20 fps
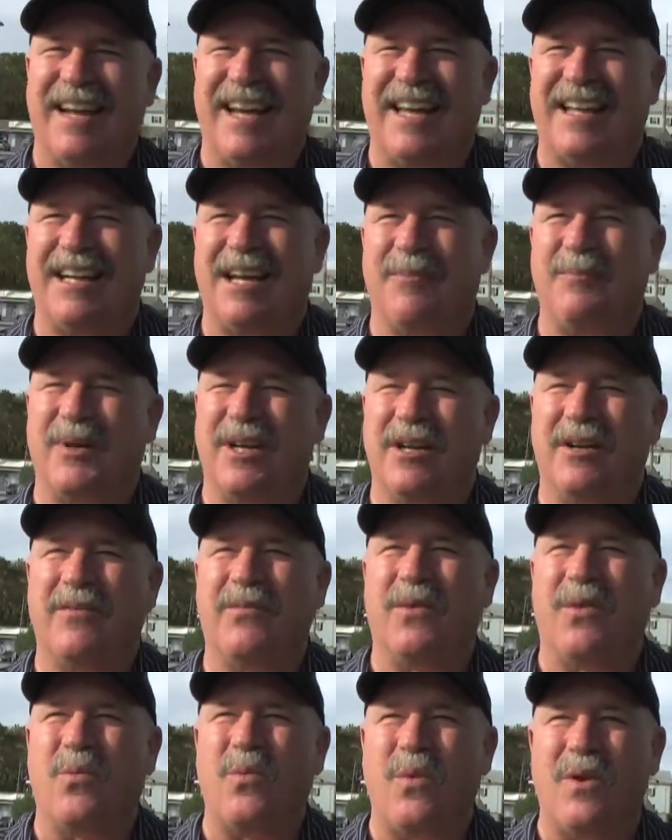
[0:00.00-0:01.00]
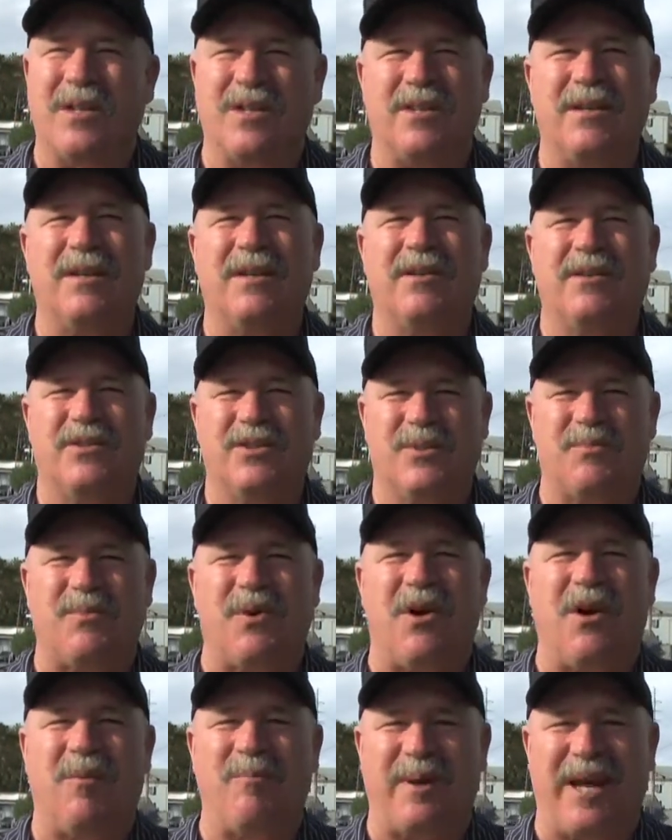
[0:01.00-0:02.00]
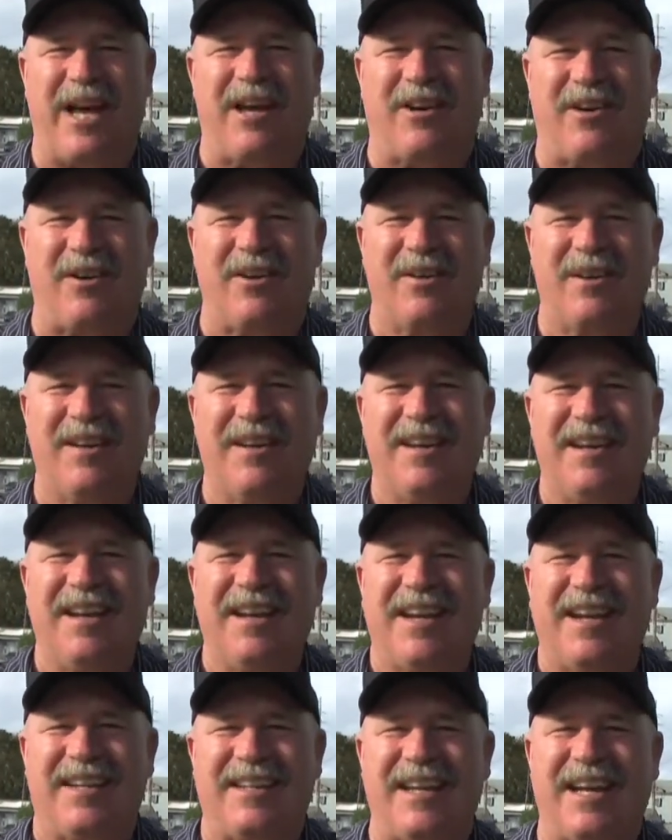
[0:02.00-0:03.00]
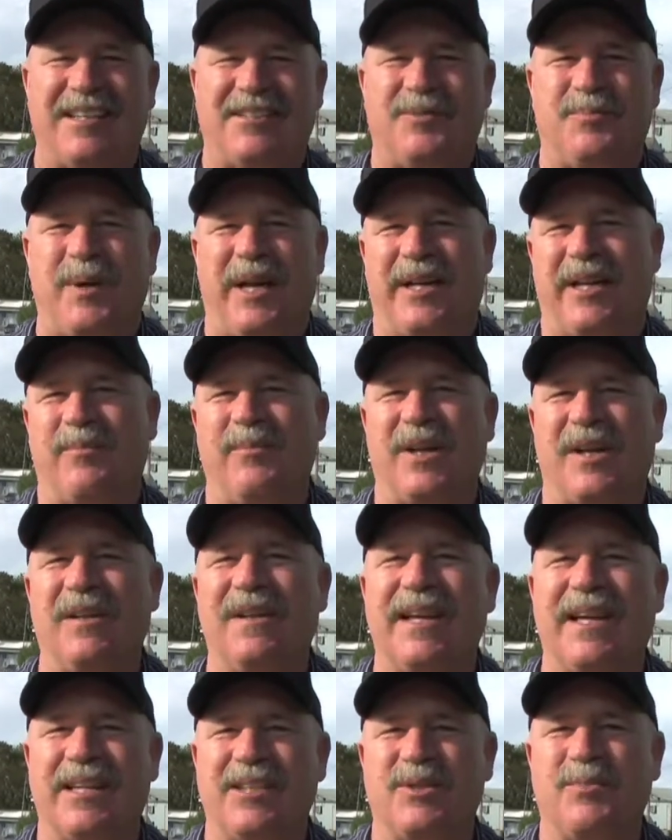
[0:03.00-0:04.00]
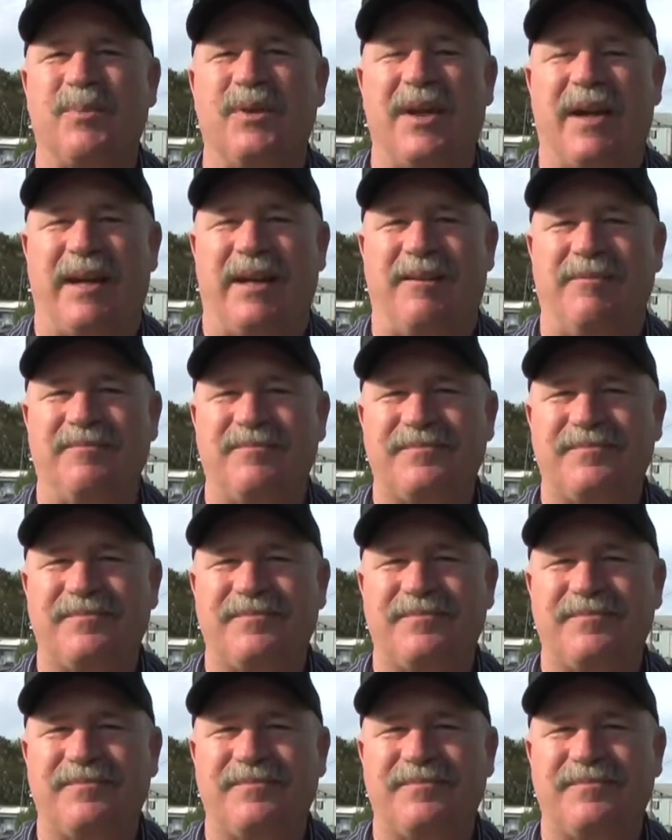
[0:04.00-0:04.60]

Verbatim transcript: and I'm here for one small matter, and that's Becky McClain's plight.